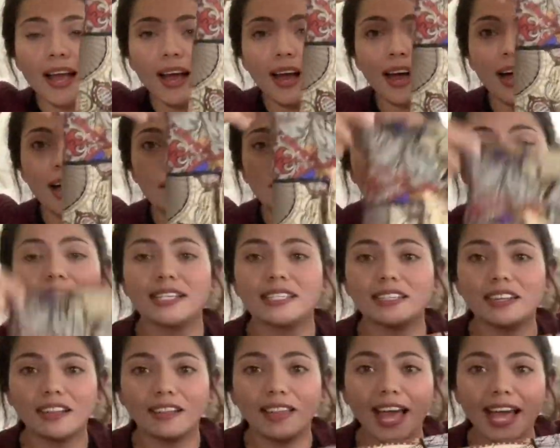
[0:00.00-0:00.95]
Has
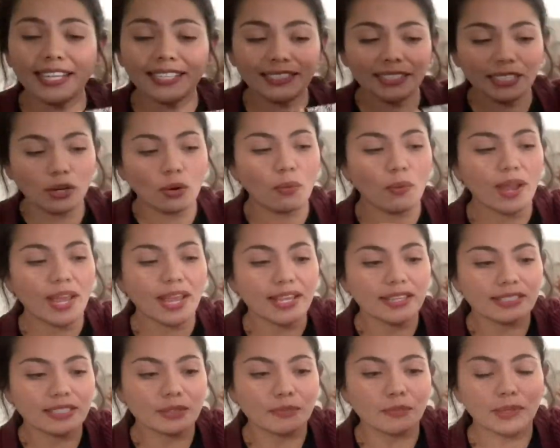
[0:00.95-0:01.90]
an elastic waist,